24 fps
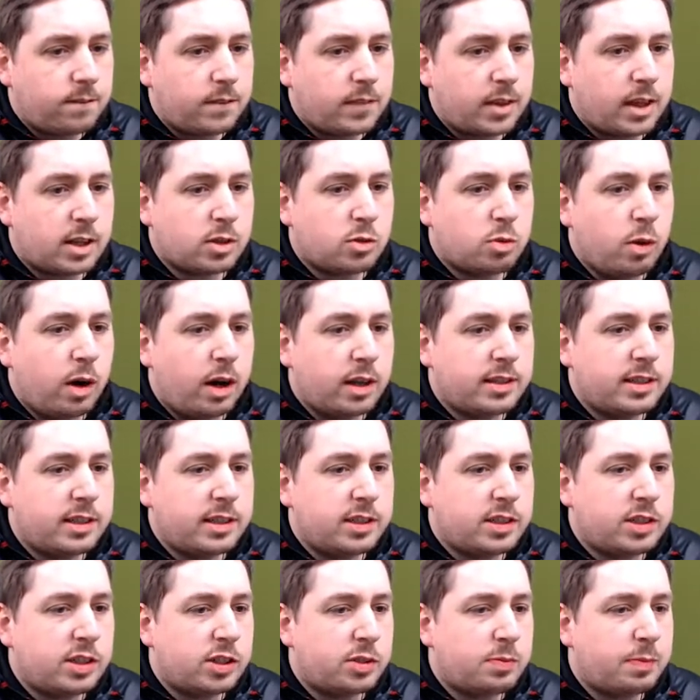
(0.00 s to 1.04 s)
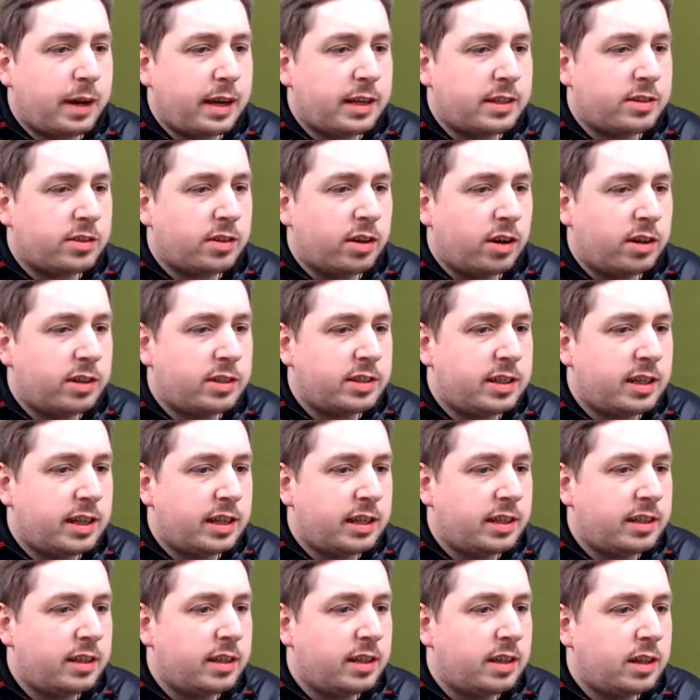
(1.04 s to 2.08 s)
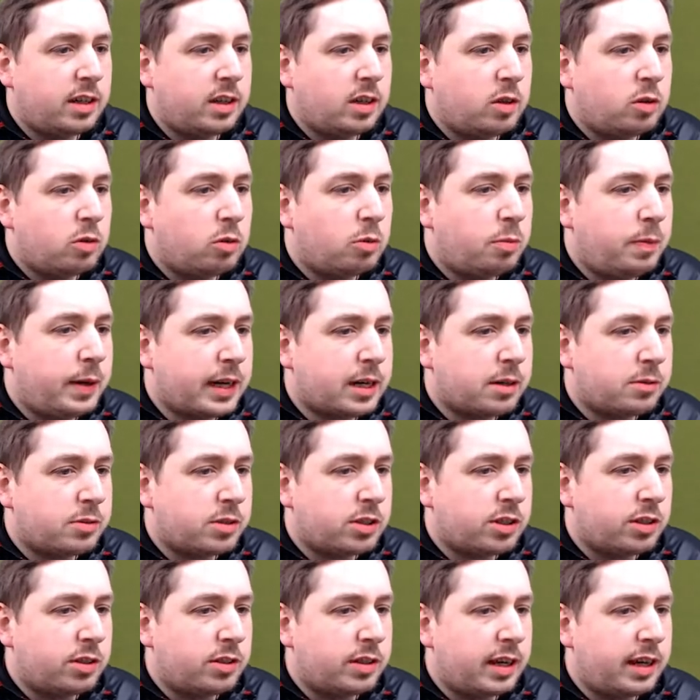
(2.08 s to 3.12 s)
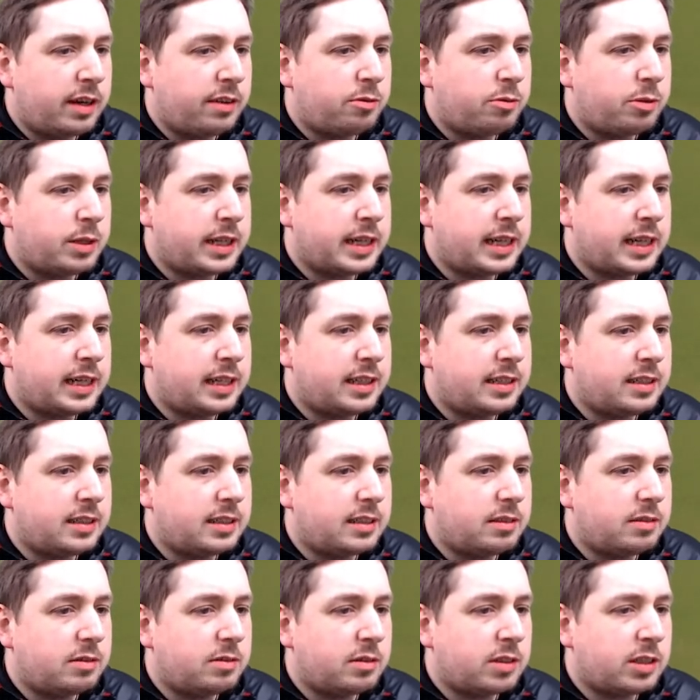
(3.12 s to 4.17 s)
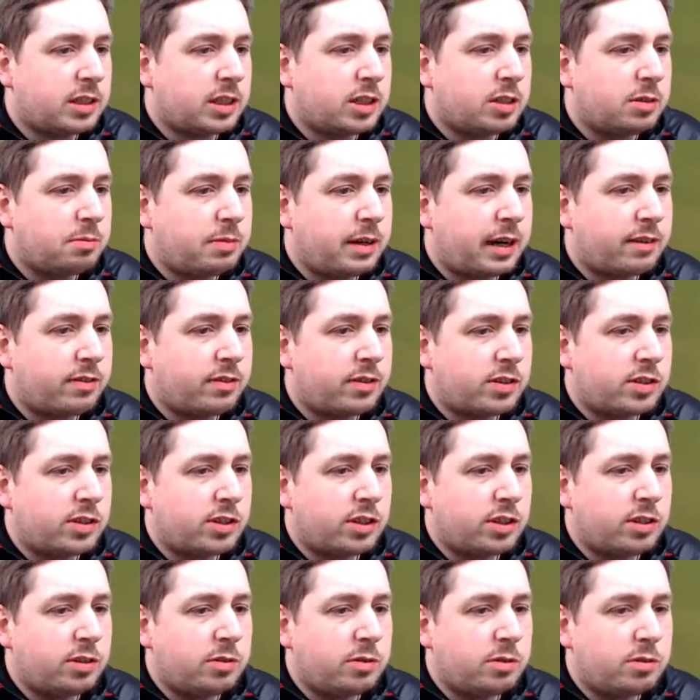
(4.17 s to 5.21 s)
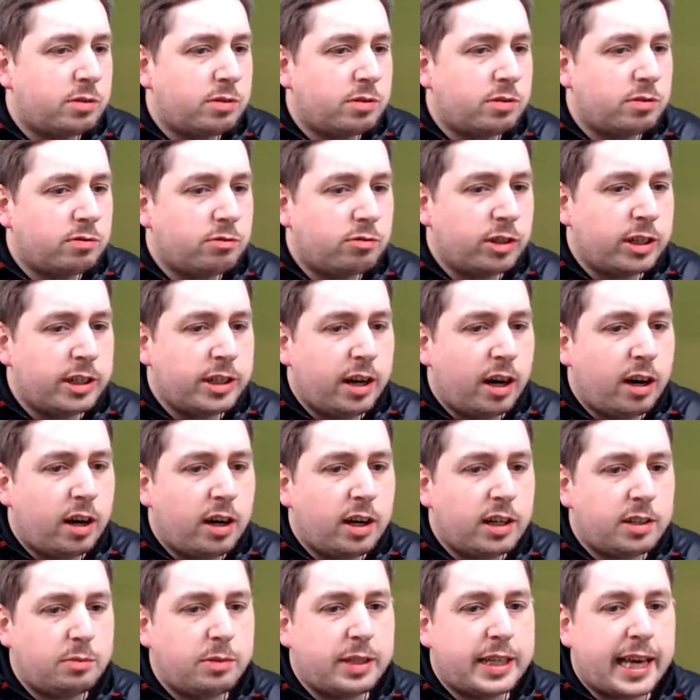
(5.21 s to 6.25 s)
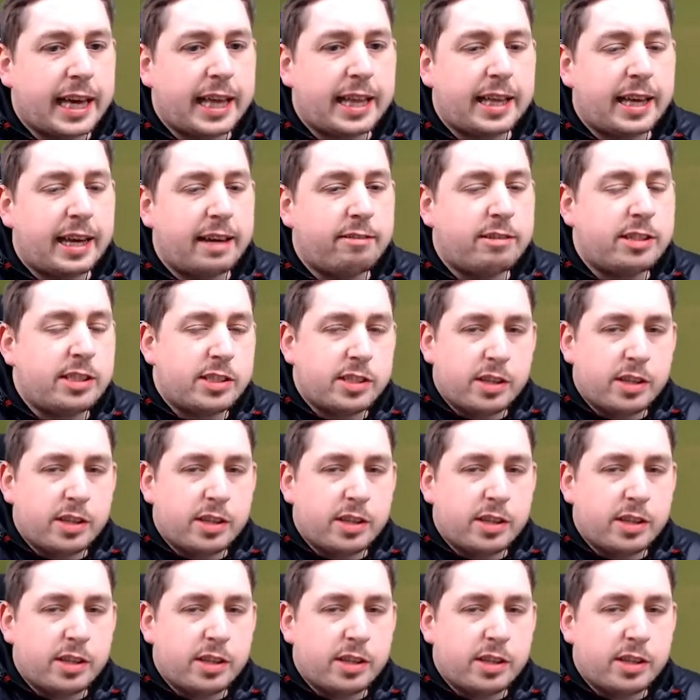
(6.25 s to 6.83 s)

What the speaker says: That's worked into the space nicely, and we'll pick up 2 there if we can. We're going to come back for 2. Running hard, and we get there in